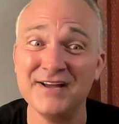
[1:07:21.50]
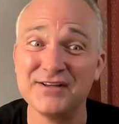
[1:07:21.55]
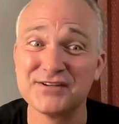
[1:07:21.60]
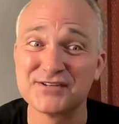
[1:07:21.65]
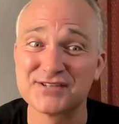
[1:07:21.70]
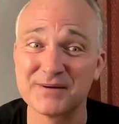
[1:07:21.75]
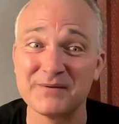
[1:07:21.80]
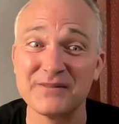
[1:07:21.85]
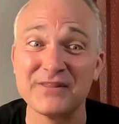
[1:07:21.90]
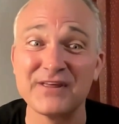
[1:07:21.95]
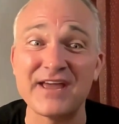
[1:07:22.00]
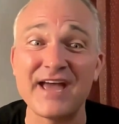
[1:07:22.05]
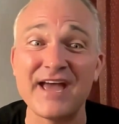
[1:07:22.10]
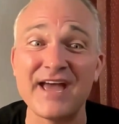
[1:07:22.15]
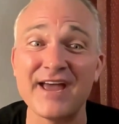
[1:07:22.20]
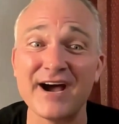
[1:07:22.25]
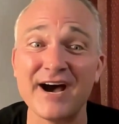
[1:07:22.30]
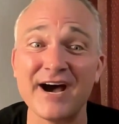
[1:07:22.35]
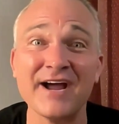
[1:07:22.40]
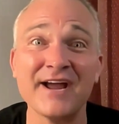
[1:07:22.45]
Some of the
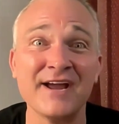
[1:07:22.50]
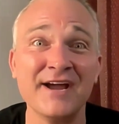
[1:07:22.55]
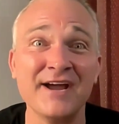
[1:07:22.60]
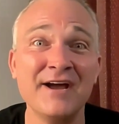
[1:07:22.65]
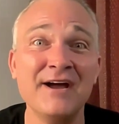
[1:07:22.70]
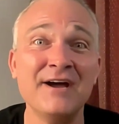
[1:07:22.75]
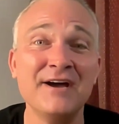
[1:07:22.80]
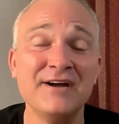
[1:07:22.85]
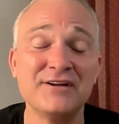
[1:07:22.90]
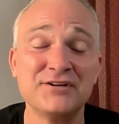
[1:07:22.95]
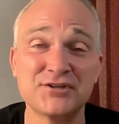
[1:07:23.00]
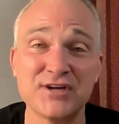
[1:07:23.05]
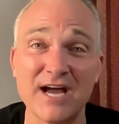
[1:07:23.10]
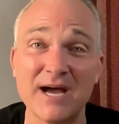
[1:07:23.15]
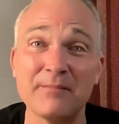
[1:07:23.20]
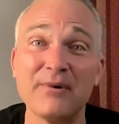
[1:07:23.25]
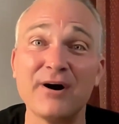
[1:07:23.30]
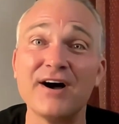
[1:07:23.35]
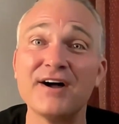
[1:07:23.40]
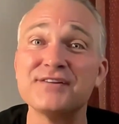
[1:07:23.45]
A I
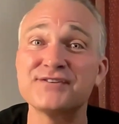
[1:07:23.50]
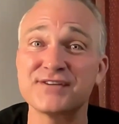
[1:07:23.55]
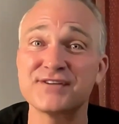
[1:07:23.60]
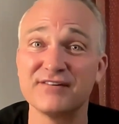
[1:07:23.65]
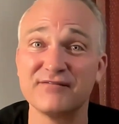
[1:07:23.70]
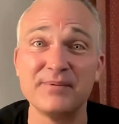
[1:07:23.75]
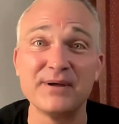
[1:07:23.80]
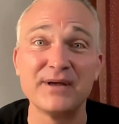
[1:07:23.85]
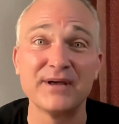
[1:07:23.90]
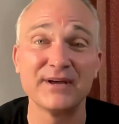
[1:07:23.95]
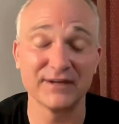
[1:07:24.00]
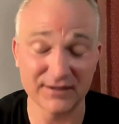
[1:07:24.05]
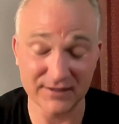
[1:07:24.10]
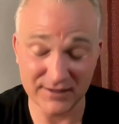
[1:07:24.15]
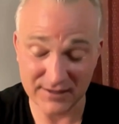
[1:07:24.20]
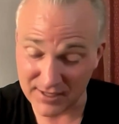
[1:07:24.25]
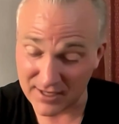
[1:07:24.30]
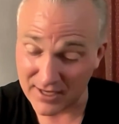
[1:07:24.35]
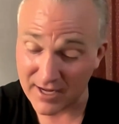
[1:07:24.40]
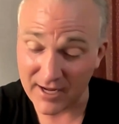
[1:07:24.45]
chatbots have
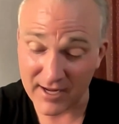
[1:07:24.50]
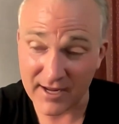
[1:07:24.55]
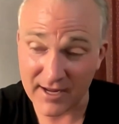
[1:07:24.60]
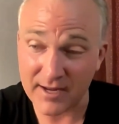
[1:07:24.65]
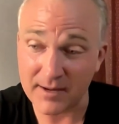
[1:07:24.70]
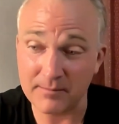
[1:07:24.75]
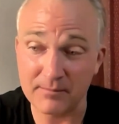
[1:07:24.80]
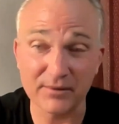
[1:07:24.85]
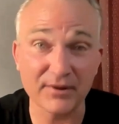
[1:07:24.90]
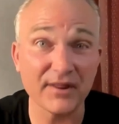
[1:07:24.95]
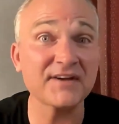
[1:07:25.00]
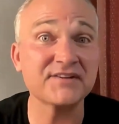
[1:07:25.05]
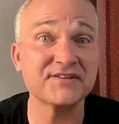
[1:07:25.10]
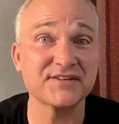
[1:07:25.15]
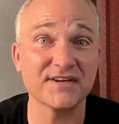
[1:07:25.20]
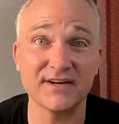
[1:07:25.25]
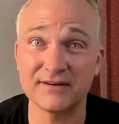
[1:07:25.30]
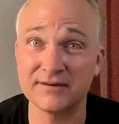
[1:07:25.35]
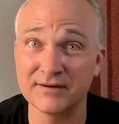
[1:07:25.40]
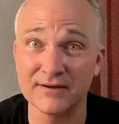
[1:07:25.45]
been a
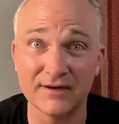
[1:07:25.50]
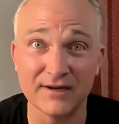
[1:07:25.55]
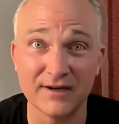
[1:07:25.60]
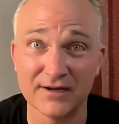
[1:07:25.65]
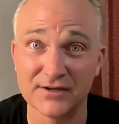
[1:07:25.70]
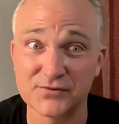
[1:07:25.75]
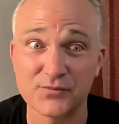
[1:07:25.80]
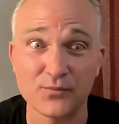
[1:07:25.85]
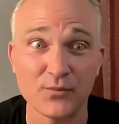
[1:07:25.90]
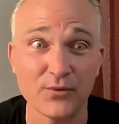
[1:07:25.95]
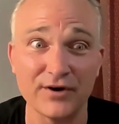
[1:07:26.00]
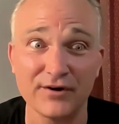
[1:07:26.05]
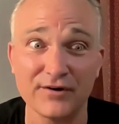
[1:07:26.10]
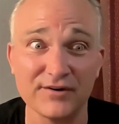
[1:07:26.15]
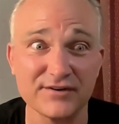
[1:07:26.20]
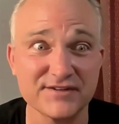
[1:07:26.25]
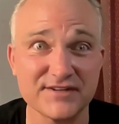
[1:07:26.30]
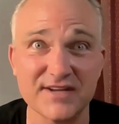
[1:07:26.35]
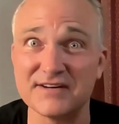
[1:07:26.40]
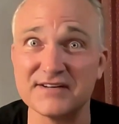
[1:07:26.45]
blessing, as weird
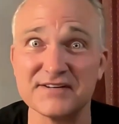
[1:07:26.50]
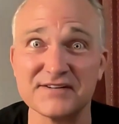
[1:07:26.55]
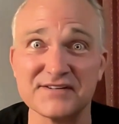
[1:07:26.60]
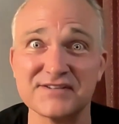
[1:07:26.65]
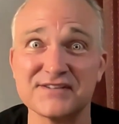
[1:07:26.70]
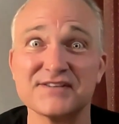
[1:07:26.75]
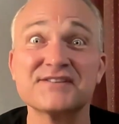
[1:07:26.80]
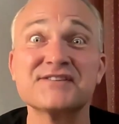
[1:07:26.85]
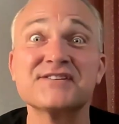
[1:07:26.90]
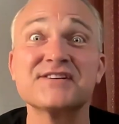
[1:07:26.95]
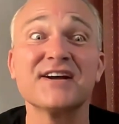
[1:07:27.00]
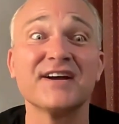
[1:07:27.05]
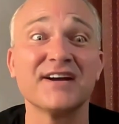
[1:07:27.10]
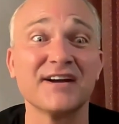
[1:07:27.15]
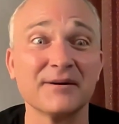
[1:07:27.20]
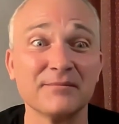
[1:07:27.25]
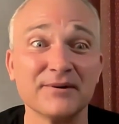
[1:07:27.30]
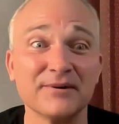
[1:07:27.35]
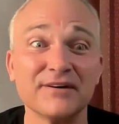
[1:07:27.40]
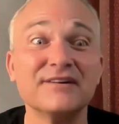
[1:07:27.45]
as that is to
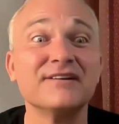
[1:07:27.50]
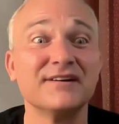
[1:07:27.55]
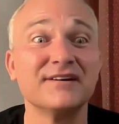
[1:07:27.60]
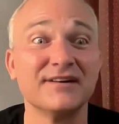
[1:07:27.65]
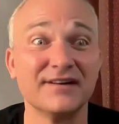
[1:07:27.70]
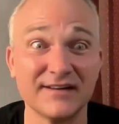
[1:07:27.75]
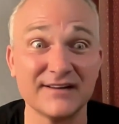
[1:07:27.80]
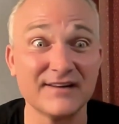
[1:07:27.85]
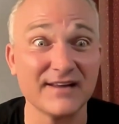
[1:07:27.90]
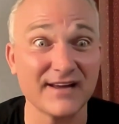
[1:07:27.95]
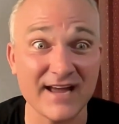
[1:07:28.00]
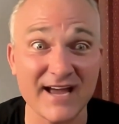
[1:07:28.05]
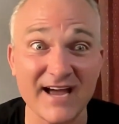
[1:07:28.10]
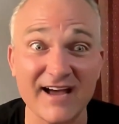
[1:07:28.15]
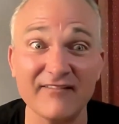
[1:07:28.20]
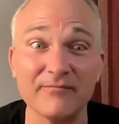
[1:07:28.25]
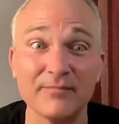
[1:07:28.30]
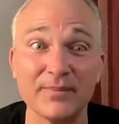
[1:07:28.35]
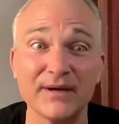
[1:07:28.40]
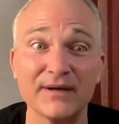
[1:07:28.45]
say, but they
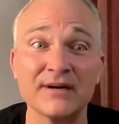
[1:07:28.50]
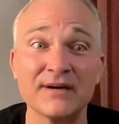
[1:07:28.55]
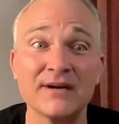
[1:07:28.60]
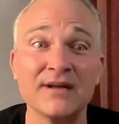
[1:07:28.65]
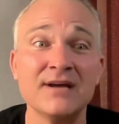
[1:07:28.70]
have been.